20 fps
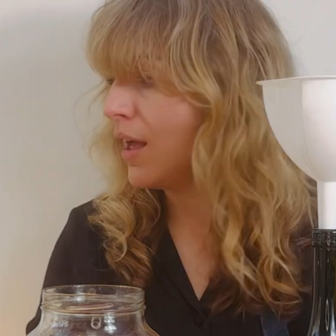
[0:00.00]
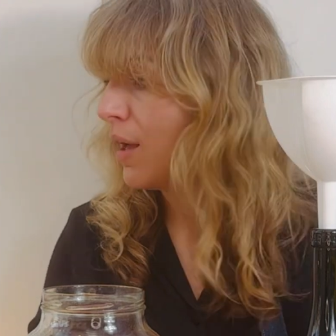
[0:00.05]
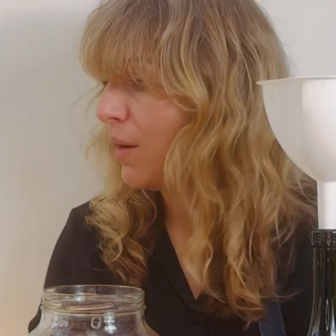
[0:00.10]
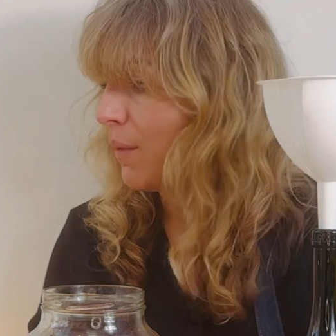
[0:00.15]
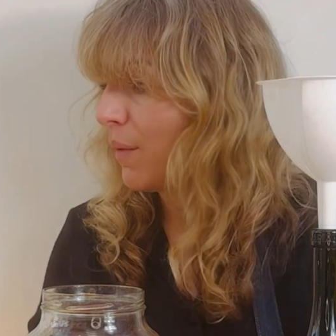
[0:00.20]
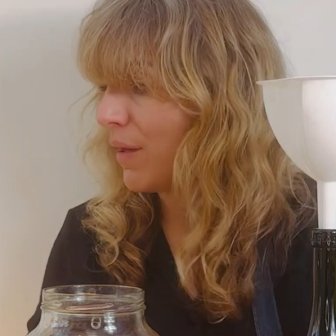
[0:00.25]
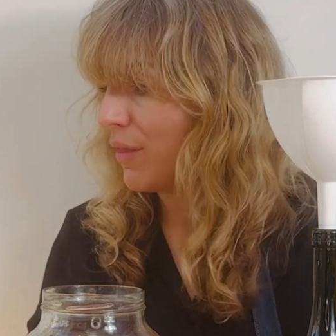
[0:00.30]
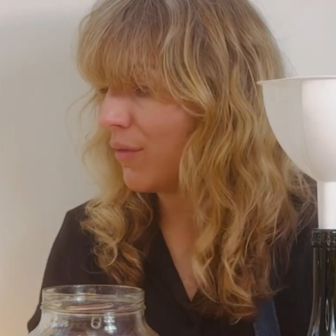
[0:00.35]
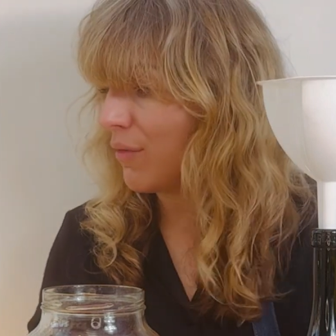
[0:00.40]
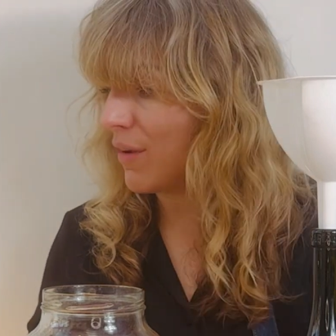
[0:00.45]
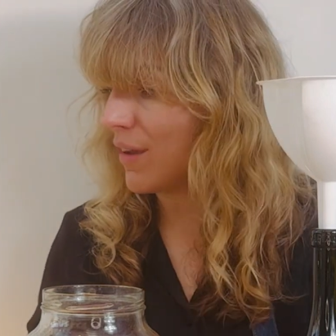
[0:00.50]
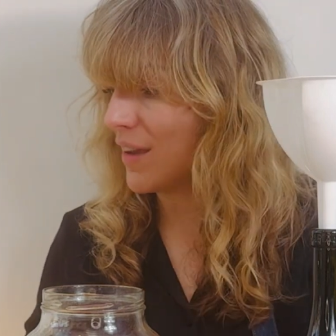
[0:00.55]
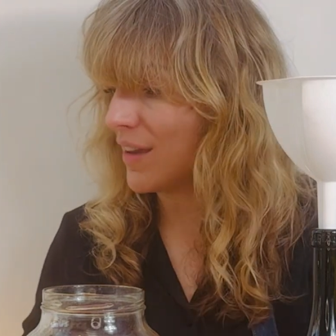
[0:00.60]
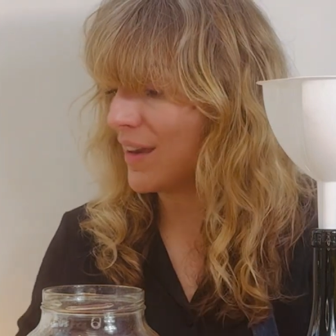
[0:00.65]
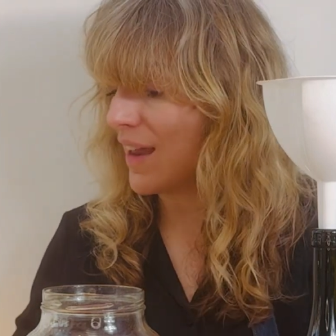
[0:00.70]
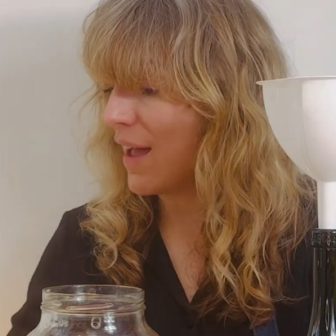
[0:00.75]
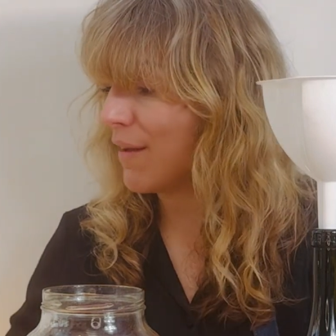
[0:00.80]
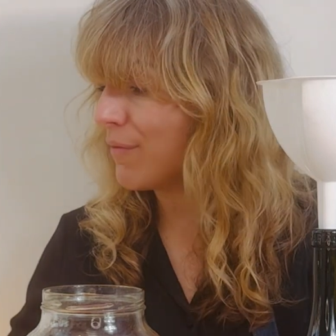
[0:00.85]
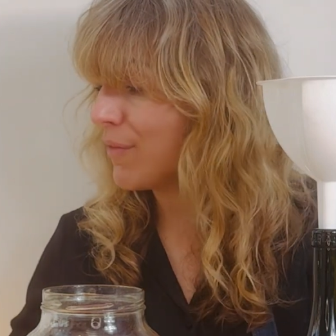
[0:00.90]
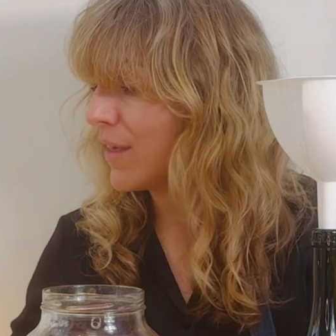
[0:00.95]
whether I could
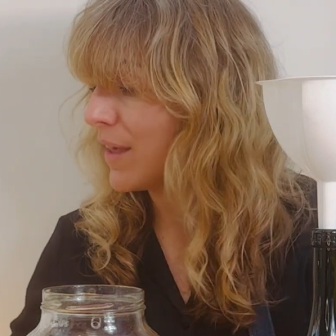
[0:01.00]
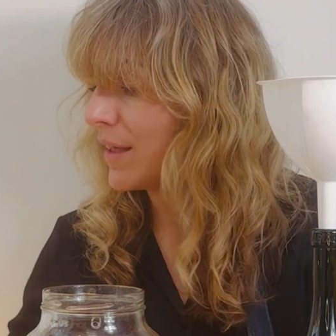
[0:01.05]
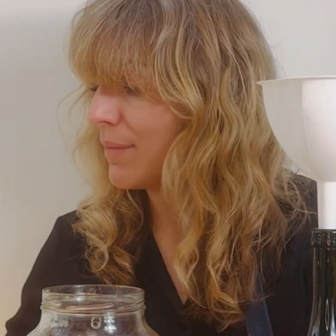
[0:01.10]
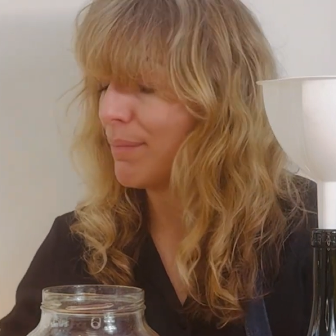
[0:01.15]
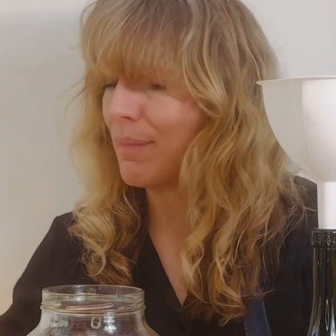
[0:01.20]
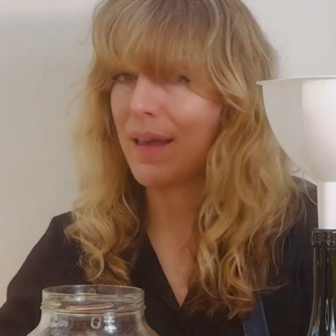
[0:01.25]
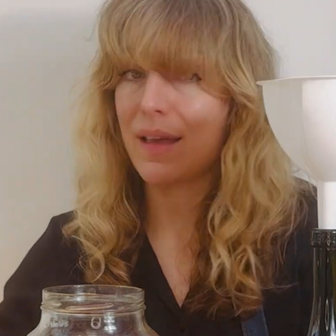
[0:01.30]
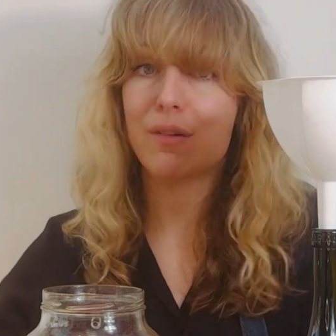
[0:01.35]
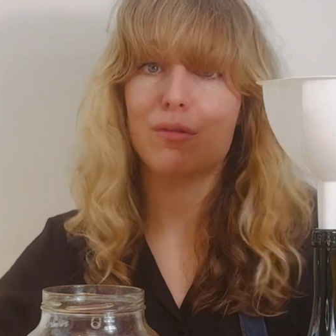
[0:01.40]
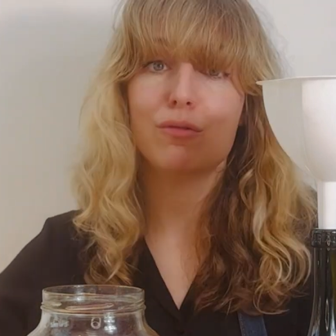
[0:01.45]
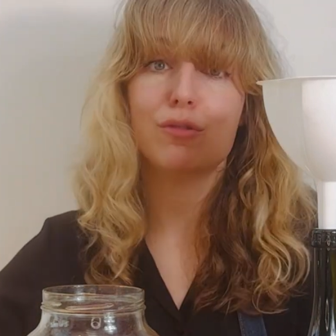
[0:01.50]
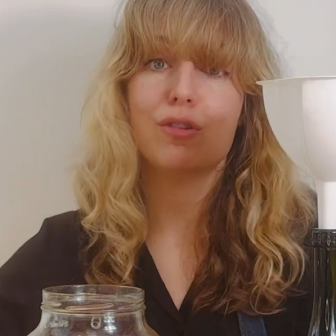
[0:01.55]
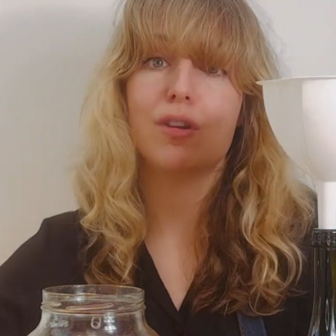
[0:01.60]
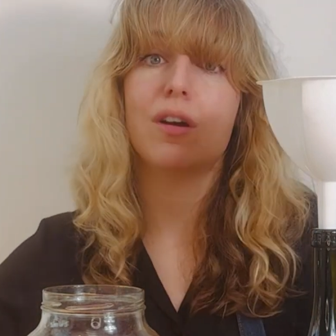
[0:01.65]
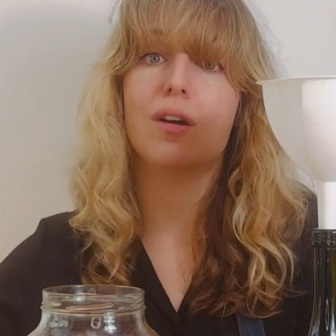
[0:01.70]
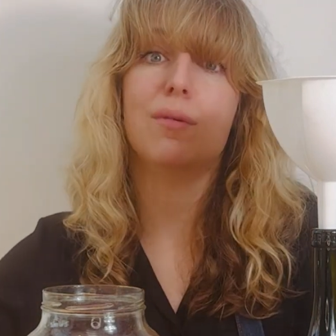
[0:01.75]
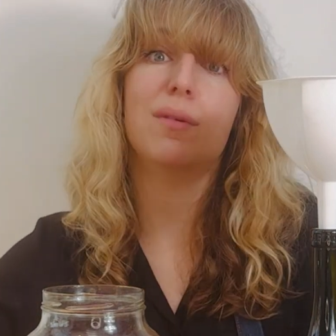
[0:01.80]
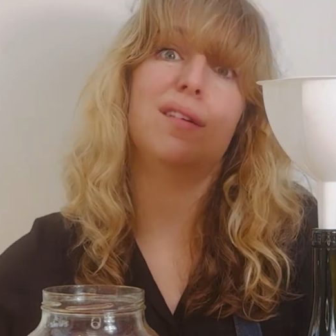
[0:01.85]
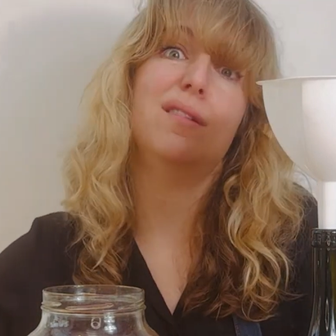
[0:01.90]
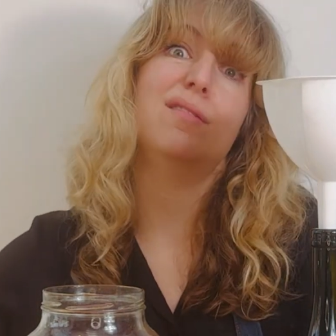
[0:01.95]
have their pickle jar
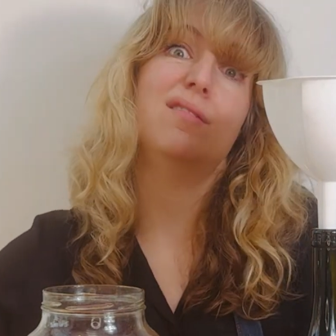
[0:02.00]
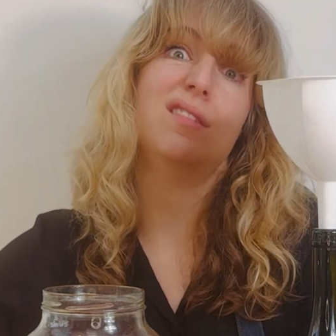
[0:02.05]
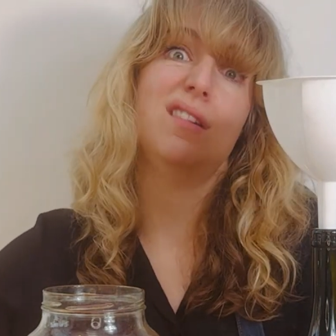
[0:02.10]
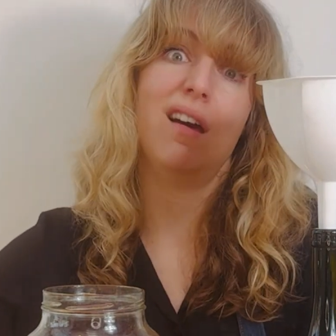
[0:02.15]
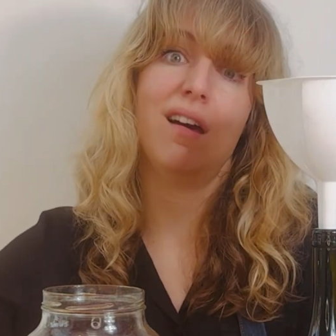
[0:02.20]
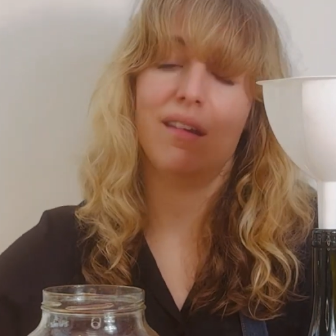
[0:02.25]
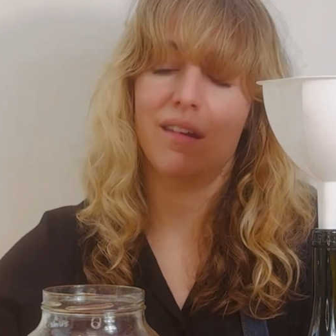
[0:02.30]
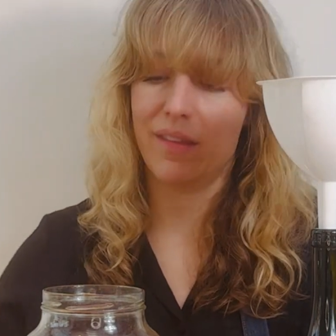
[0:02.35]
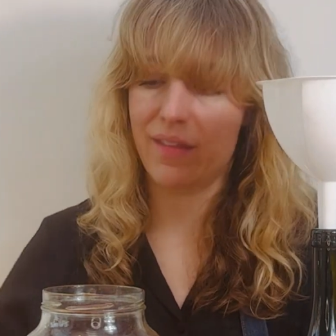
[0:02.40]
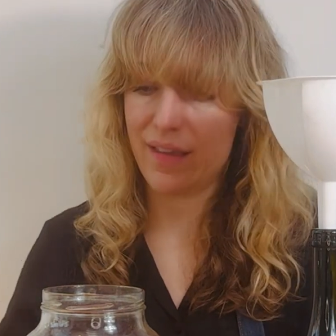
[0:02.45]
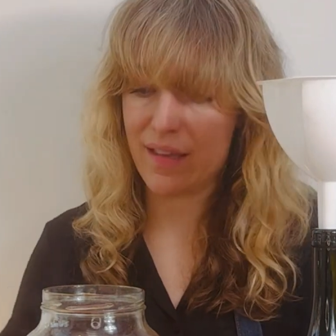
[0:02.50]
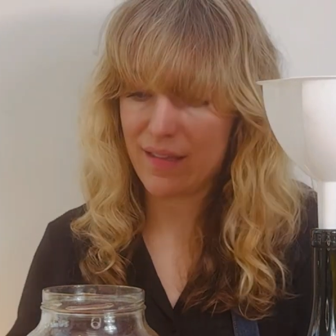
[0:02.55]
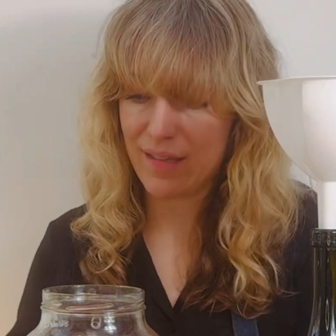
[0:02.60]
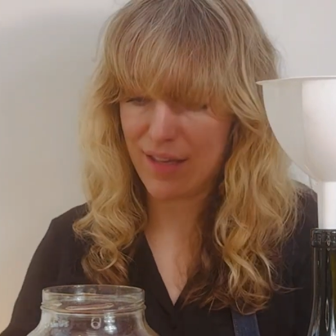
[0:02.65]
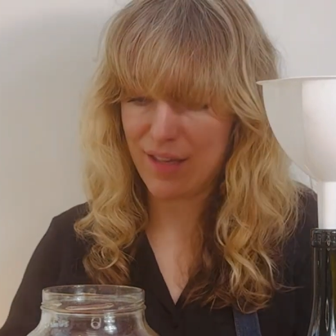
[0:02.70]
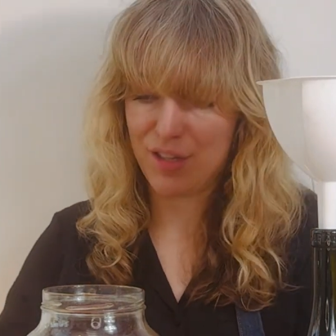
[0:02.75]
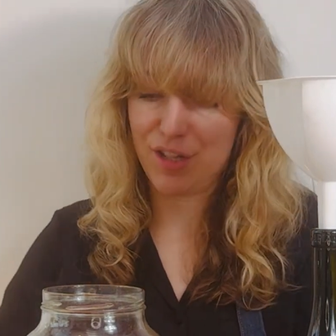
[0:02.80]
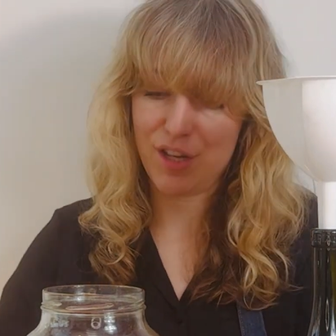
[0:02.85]
when it's done, and they said